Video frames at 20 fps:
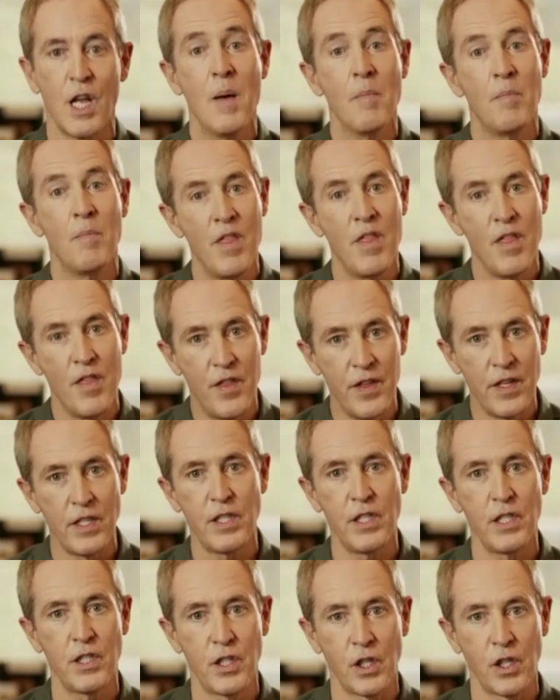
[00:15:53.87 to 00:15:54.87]
but this
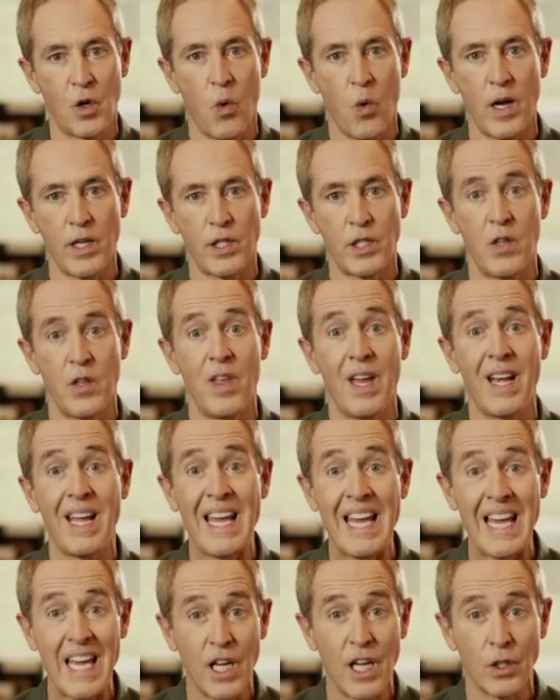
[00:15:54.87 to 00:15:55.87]
is the question that
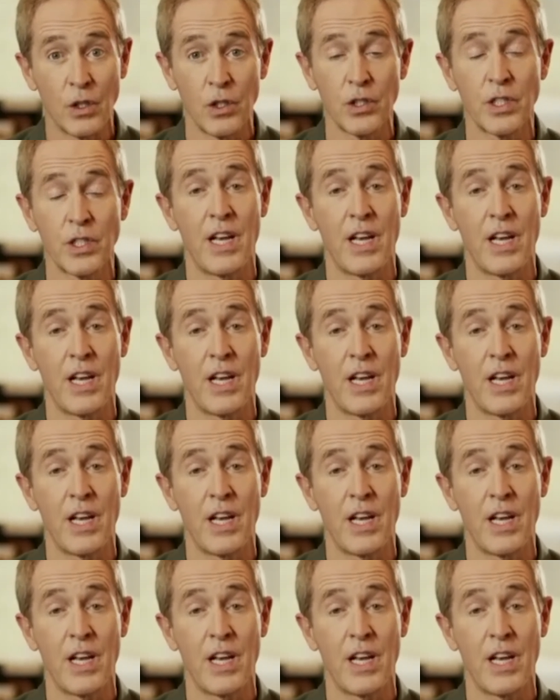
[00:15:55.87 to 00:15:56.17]
heals